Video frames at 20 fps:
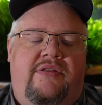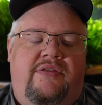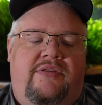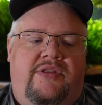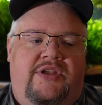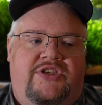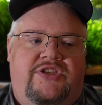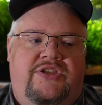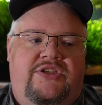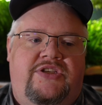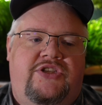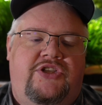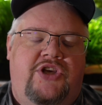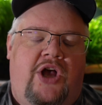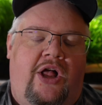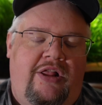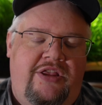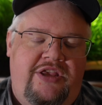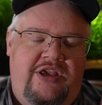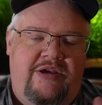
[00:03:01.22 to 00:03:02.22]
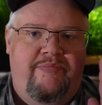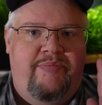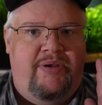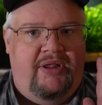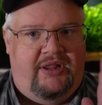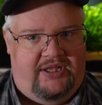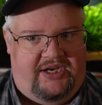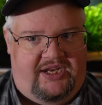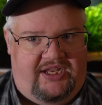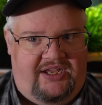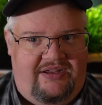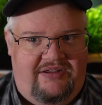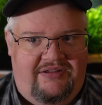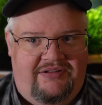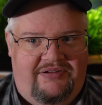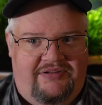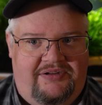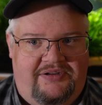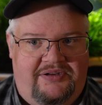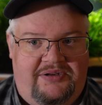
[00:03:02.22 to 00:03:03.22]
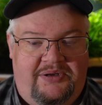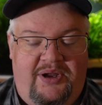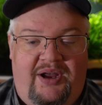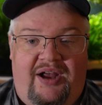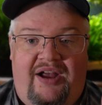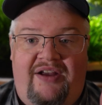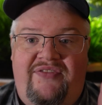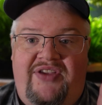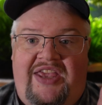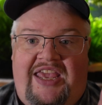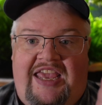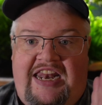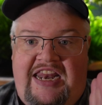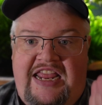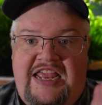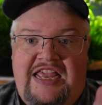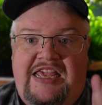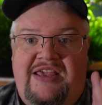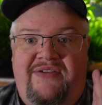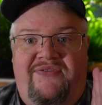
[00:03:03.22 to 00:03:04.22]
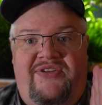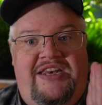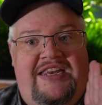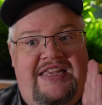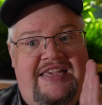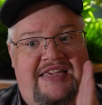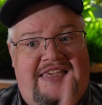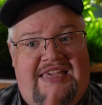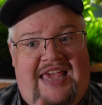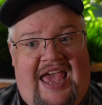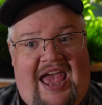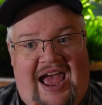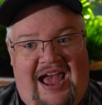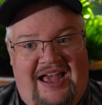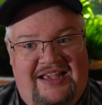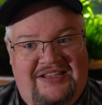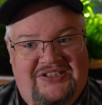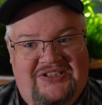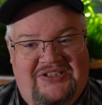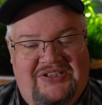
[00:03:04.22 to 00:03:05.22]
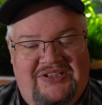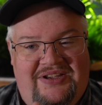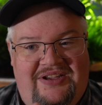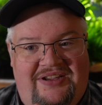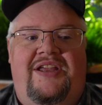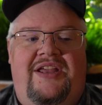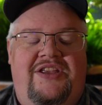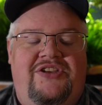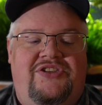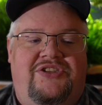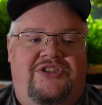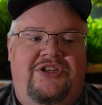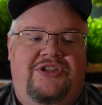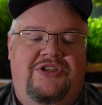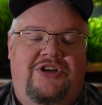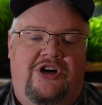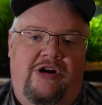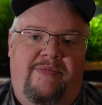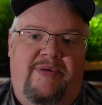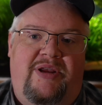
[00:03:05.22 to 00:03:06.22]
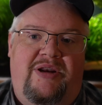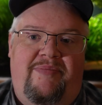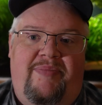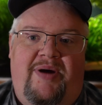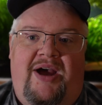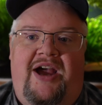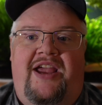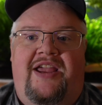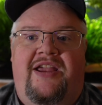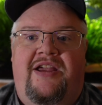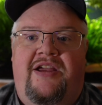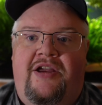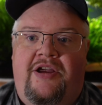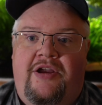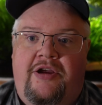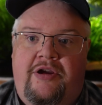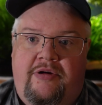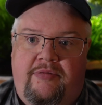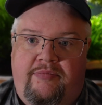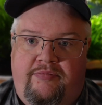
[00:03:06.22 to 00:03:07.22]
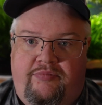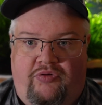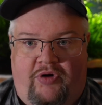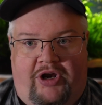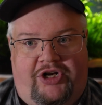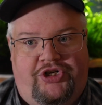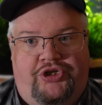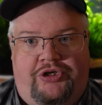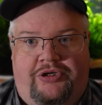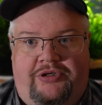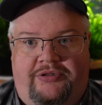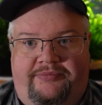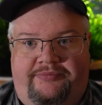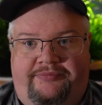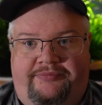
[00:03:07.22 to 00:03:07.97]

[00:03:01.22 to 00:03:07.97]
The solubility of any given gas is determined by pressure.